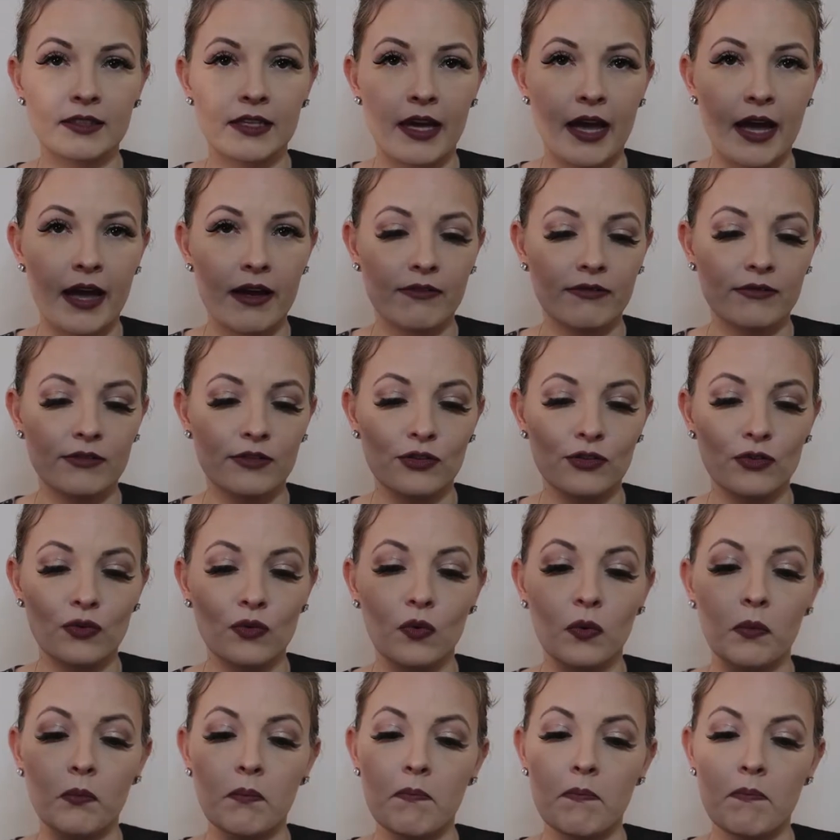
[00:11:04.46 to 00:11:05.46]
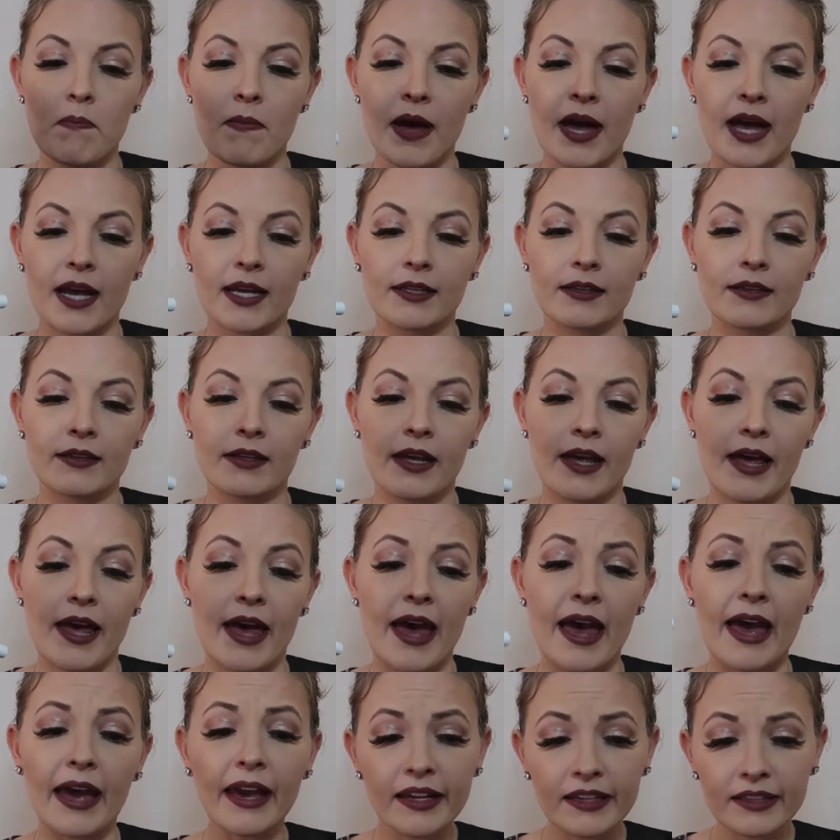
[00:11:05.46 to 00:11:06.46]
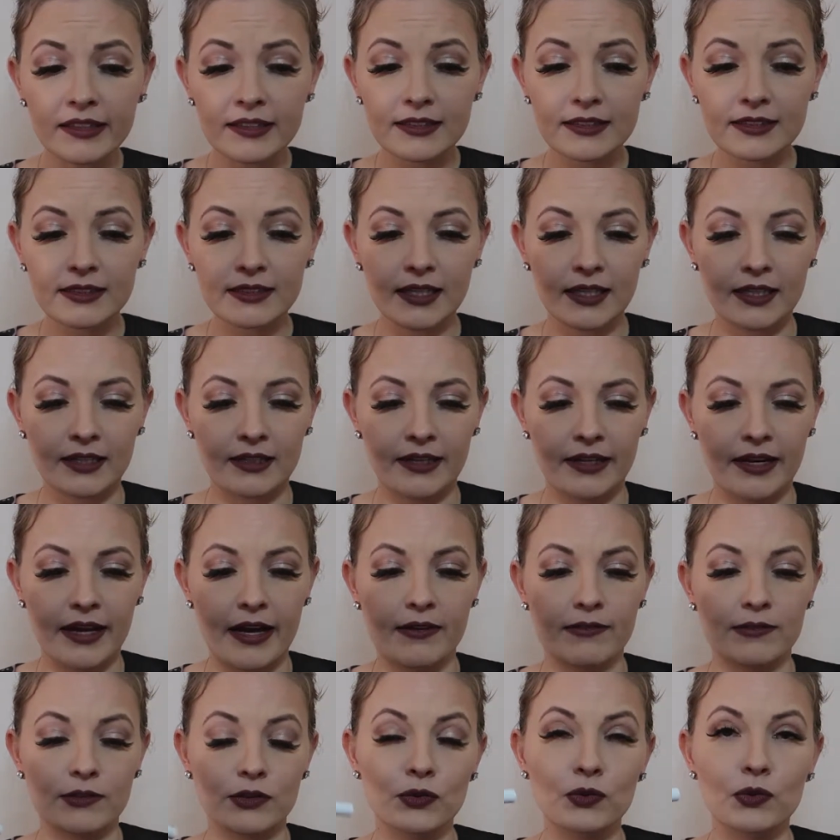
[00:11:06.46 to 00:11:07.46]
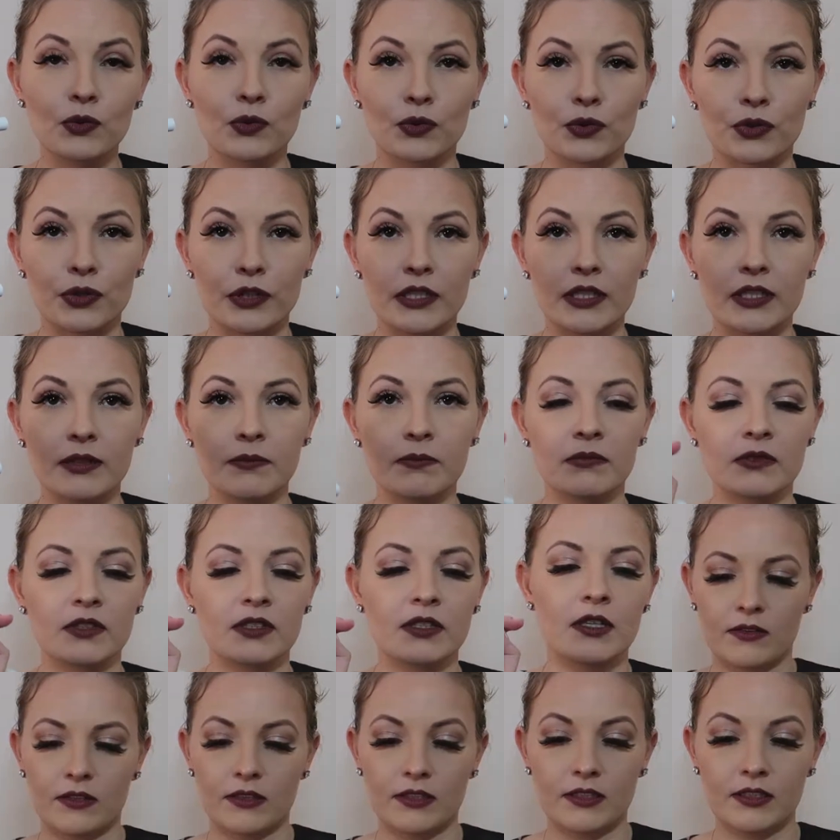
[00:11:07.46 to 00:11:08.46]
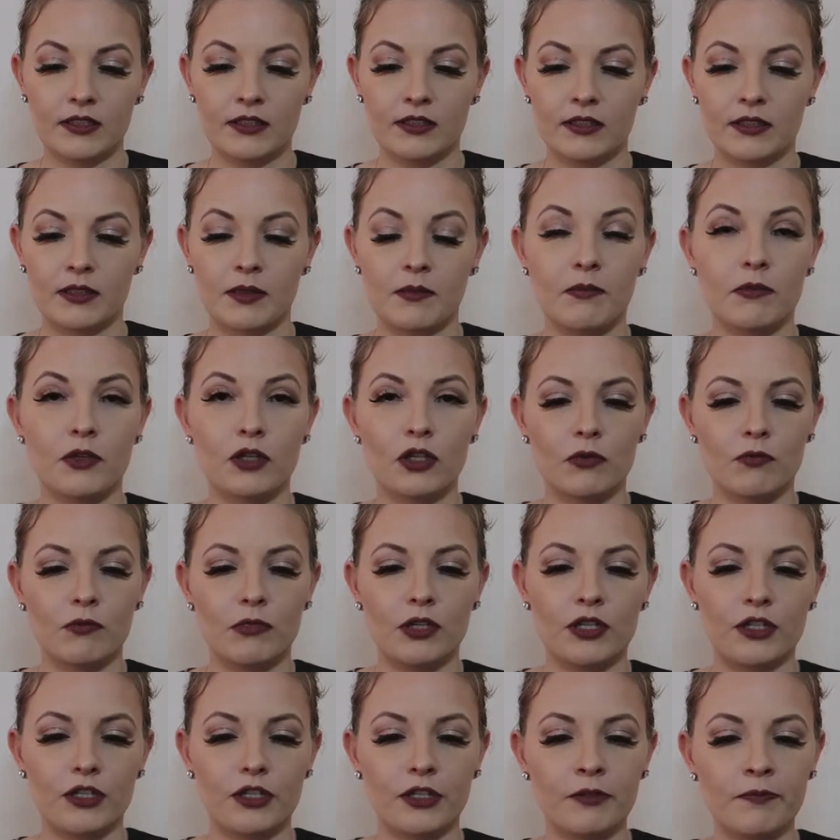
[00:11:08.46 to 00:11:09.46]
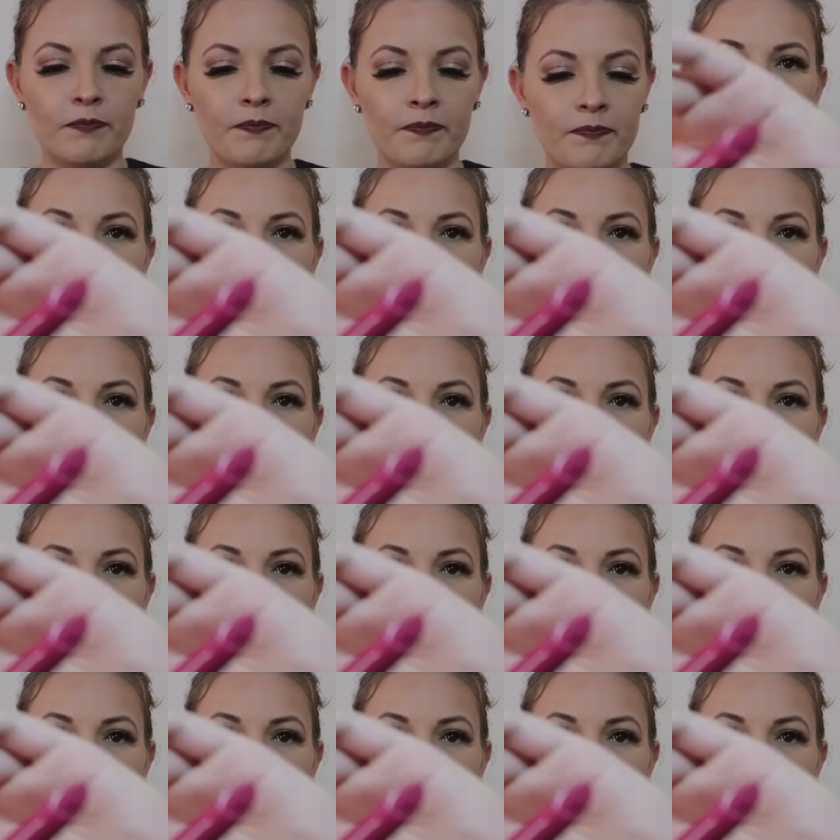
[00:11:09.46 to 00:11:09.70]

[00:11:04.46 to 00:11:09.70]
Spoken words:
they have 2 matte X, and they have 2 creams. So this is Mirror Mirror.